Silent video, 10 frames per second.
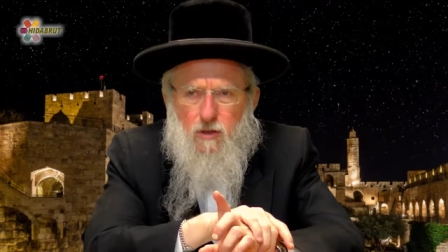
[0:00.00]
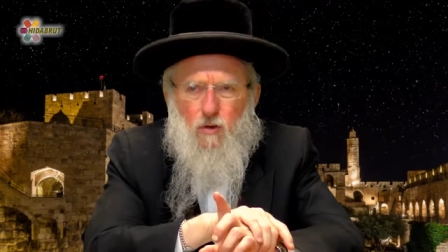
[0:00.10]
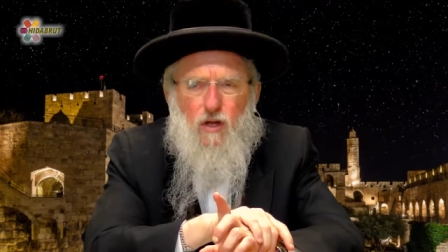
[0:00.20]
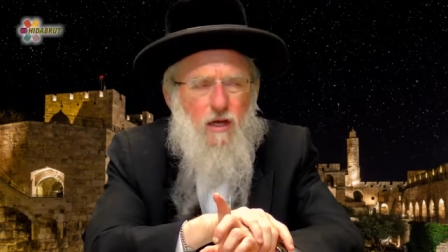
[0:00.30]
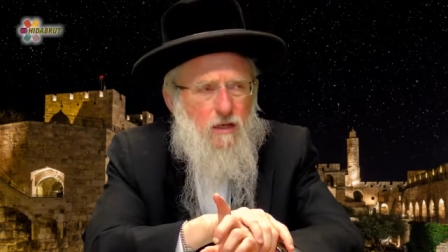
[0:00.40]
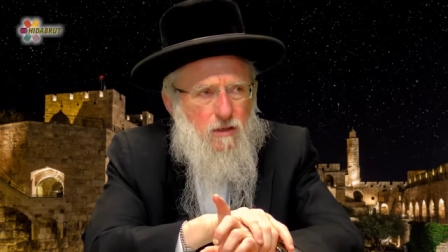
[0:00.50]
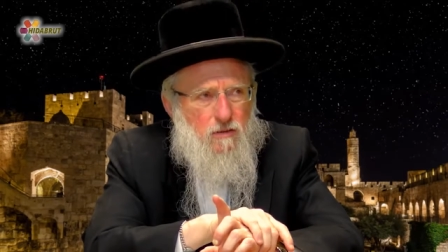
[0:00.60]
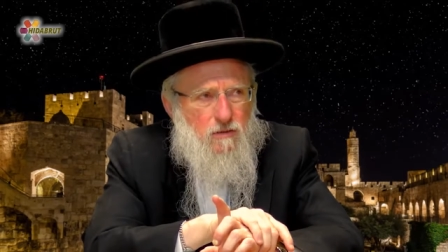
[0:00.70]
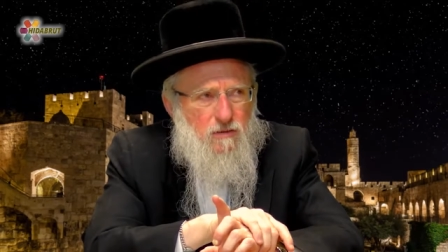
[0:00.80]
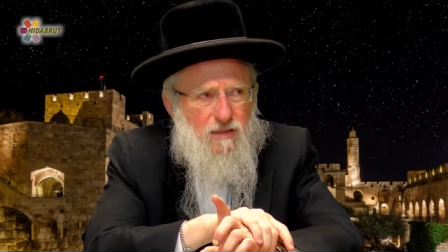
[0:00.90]
Okay,
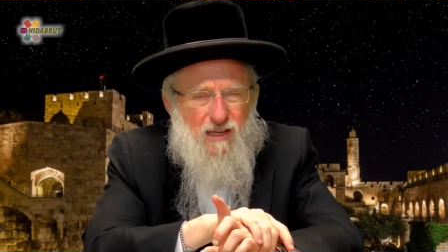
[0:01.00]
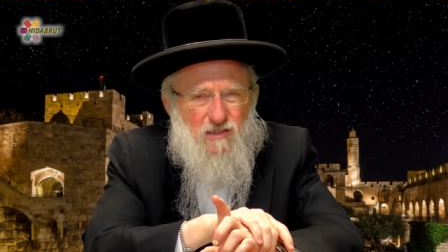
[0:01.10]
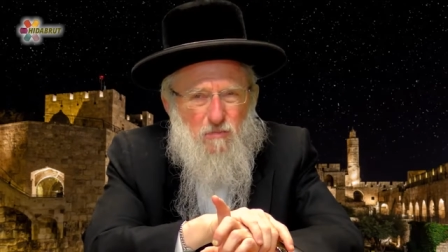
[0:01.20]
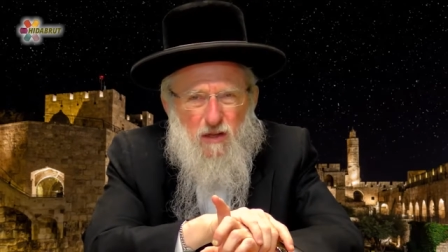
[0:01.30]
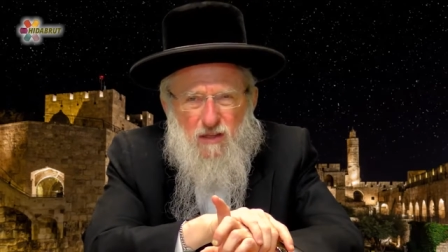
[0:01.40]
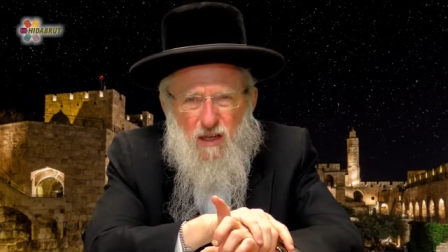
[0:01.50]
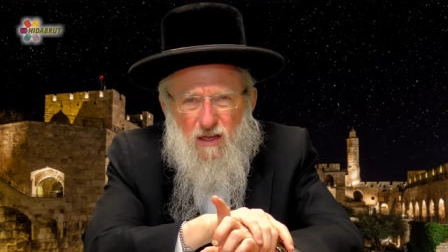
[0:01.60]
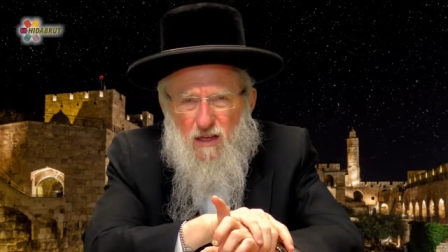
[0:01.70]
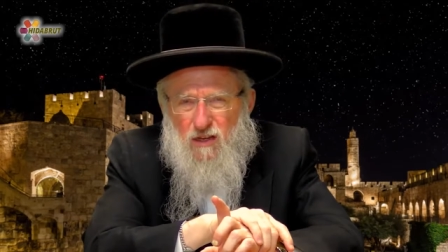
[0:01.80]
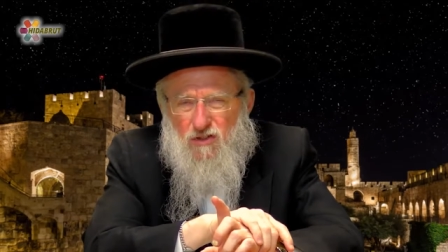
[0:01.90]
next
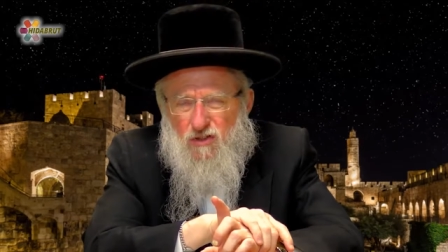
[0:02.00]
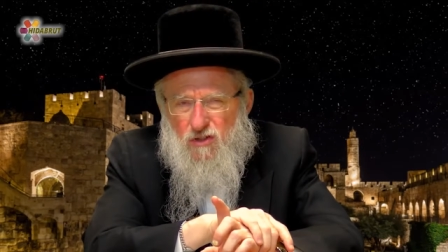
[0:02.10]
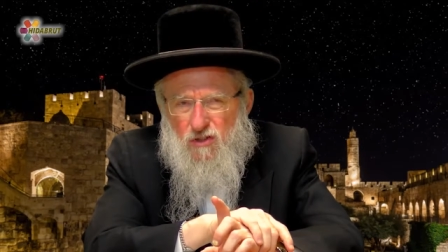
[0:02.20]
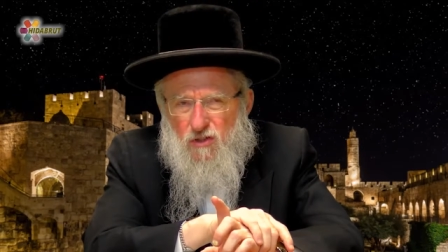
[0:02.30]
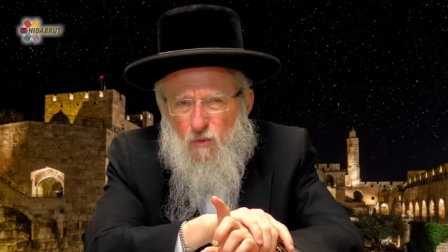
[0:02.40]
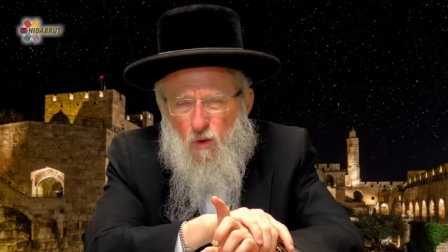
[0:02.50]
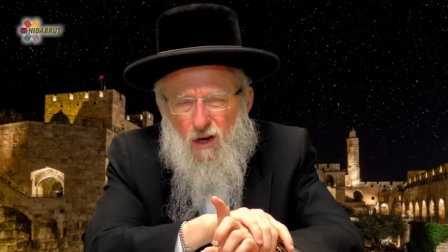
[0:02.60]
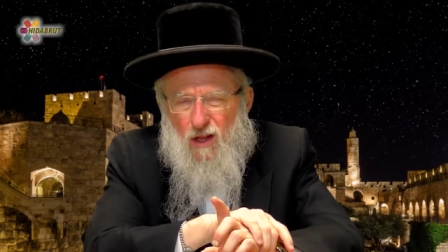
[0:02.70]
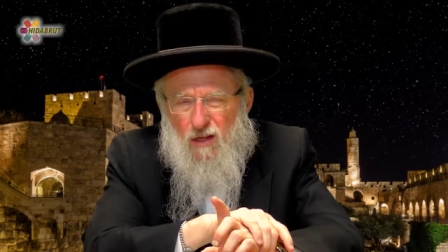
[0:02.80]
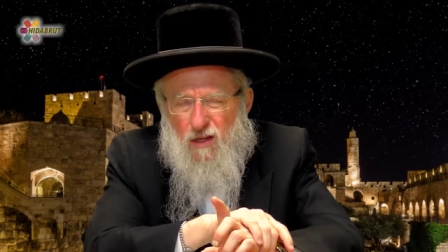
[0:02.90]
Monday is what
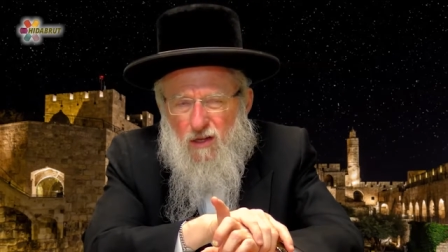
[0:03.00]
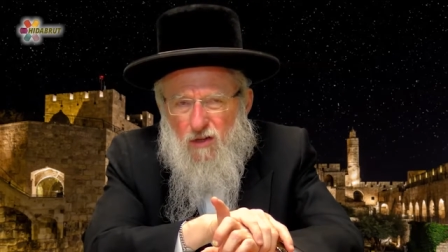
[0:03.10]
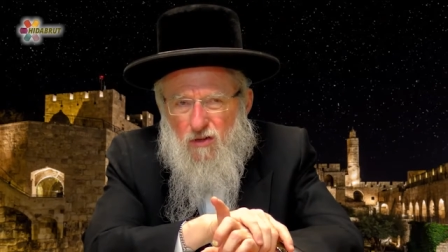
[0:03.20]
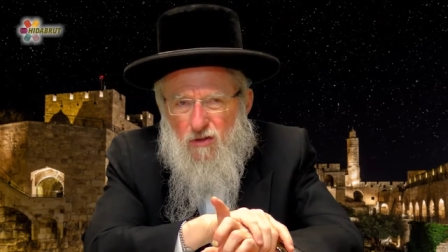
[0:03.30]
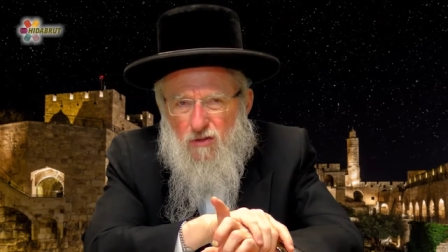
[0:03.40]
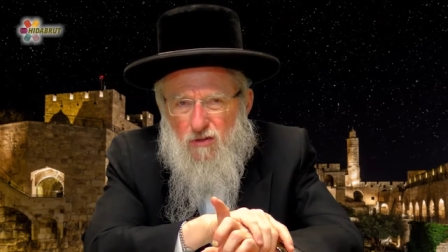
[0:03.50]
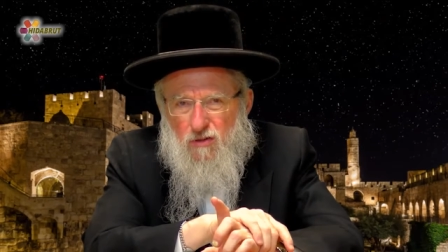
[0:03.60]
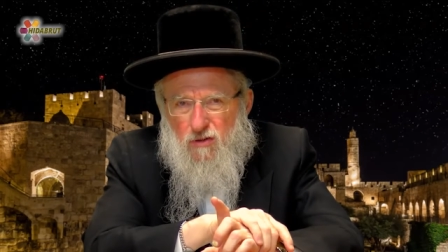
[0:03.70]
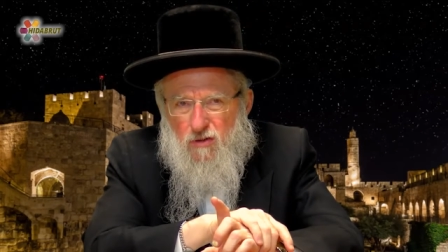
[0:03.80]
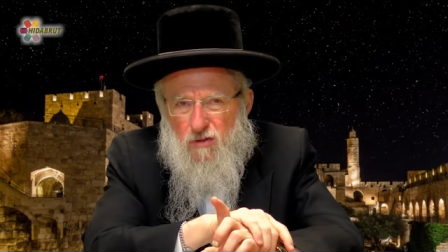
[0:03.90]
holiday?
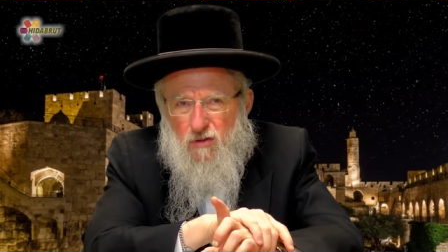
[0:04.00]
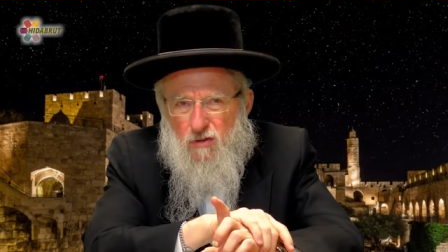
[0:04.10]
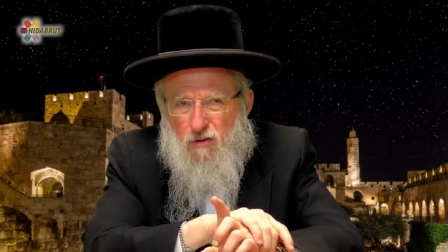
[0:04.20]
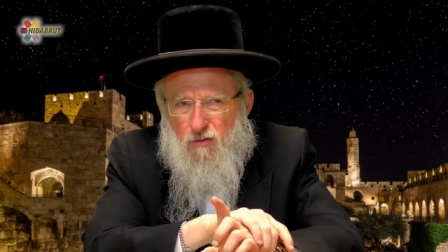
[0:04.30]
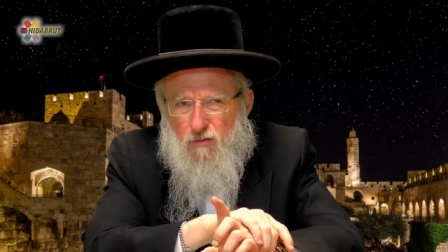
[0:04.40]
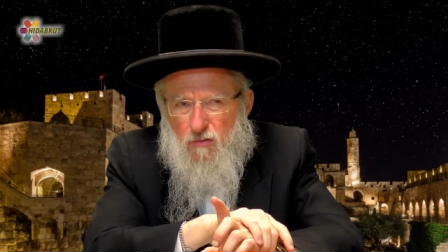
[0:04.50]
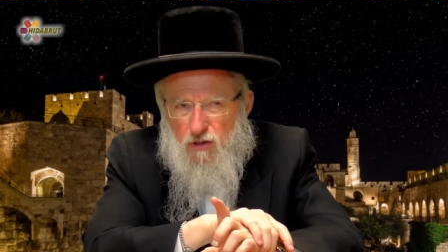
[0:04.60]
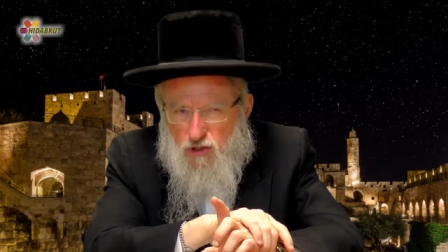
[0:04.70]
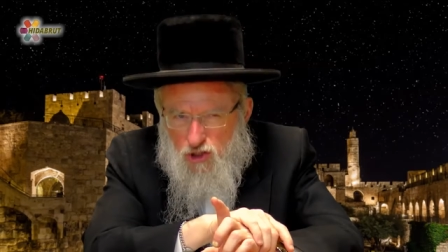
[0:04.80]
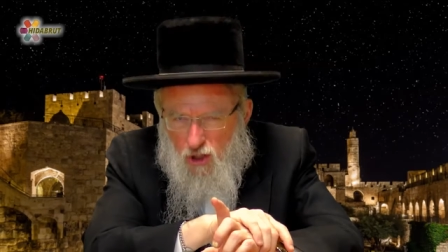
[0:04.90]

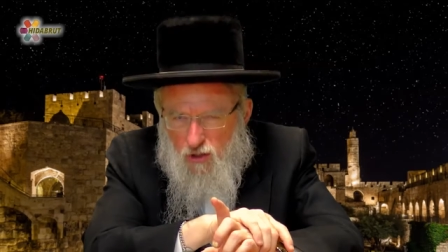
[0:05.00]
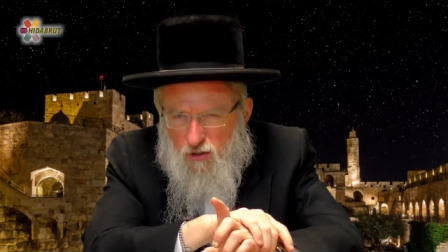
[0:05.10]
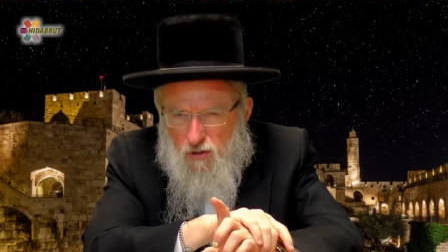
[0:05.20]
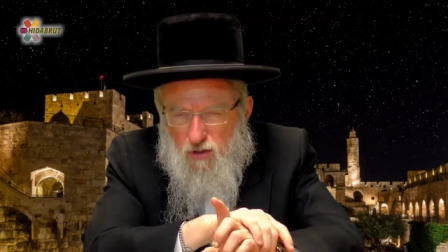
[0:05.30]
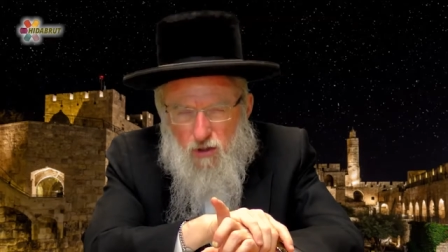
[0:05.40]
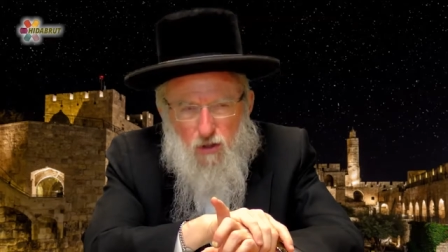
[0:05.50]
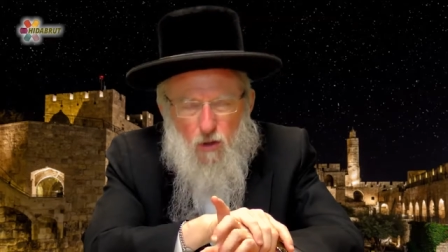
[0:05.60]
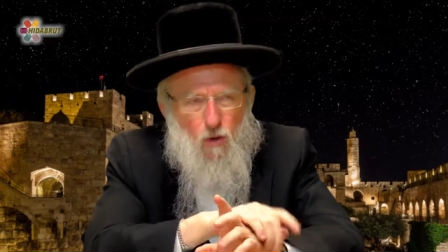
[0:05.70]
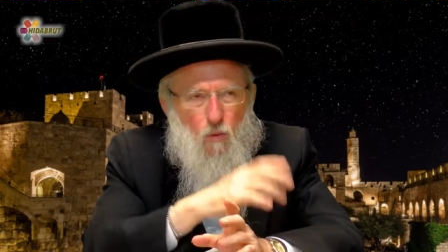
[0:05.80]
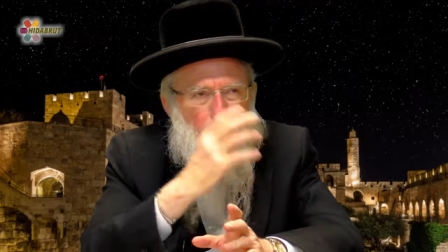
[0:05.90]
Rosh Hashanah.
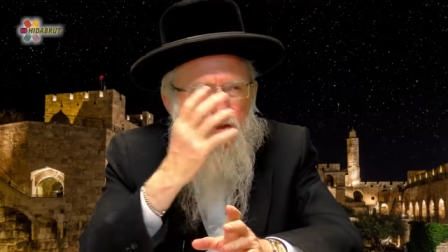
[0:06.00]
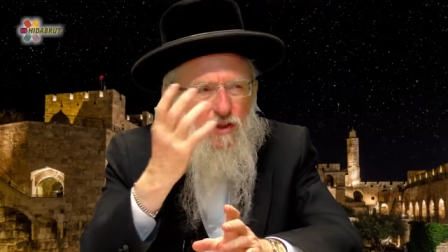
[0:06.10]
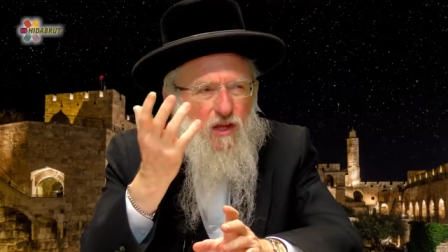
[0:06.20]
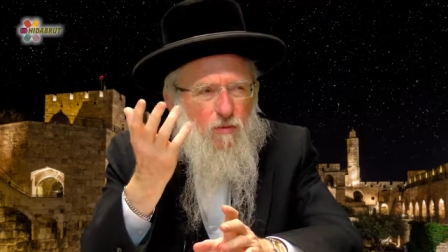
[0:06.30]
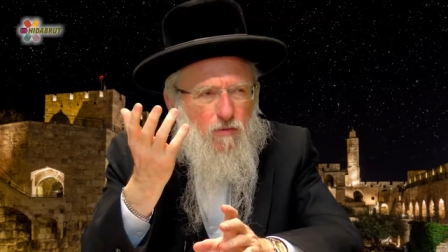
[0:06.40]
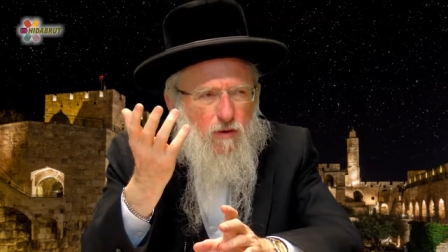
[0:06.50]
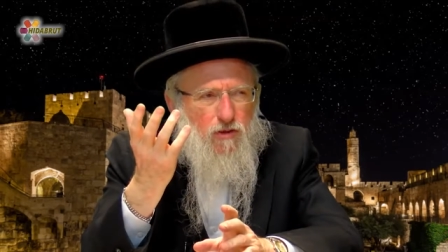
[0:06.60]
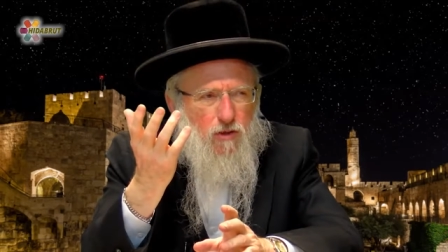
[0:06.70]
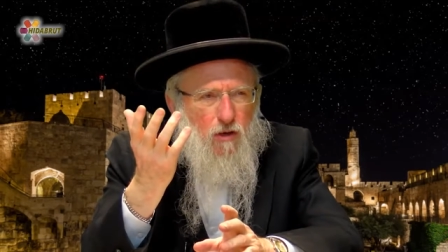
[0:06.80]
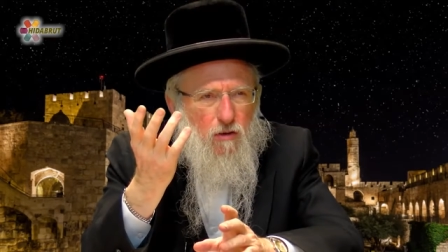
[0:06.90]
What's the theme of
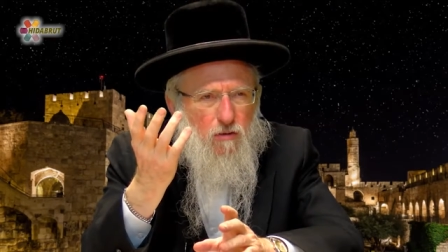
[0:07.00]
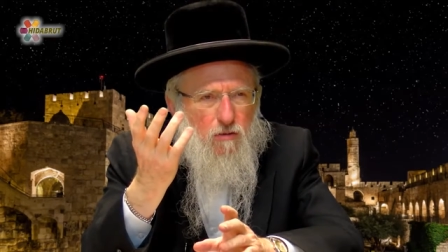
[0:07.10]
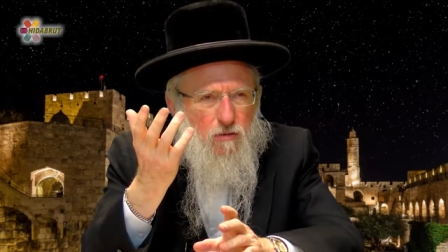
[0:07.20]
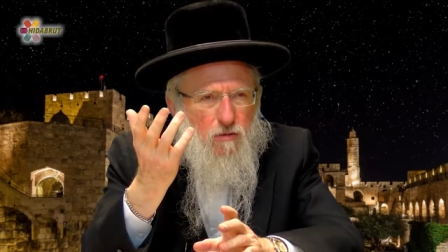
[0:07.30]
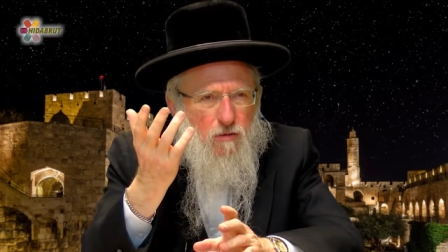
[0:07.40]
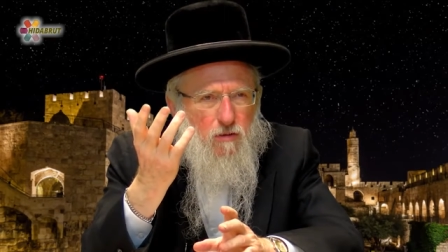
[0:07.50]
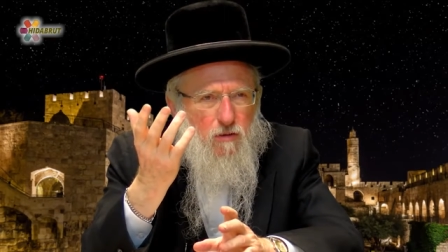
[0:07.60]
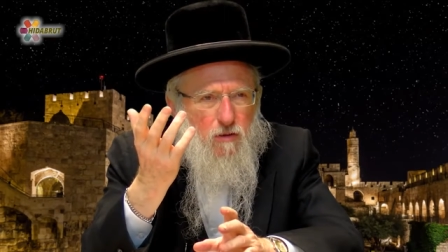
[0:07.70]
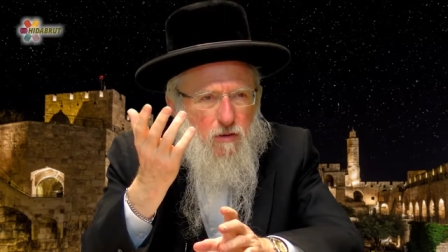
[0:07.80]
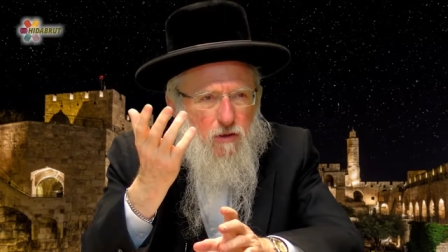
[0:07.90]
Rosh Hashanah?
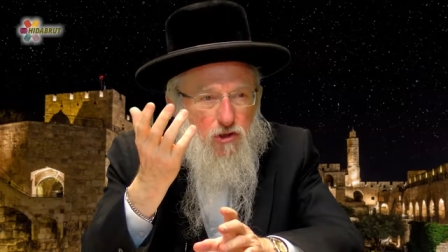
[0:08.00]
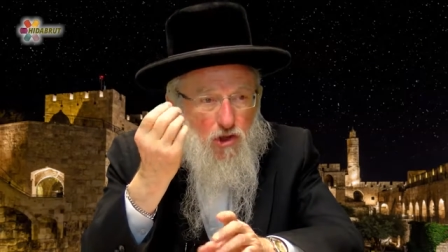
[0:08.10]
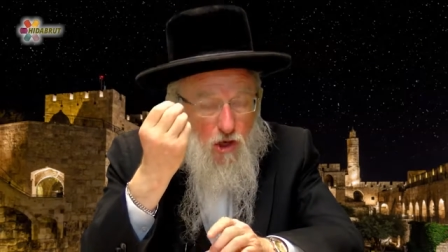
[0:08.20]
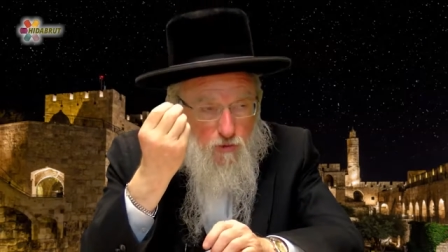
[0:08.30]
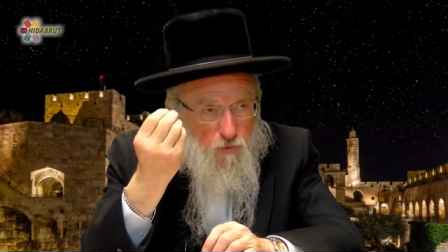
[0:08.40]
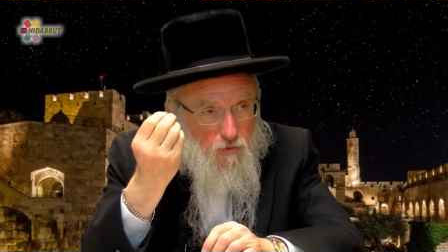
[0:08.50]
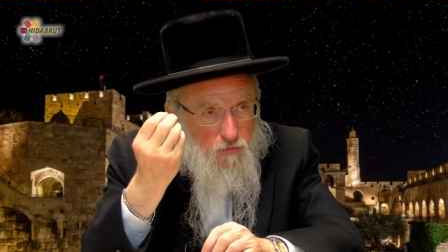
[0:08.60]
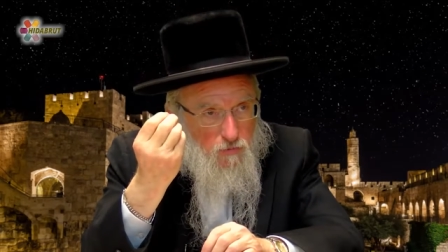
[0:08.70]
Judgment. Judgment.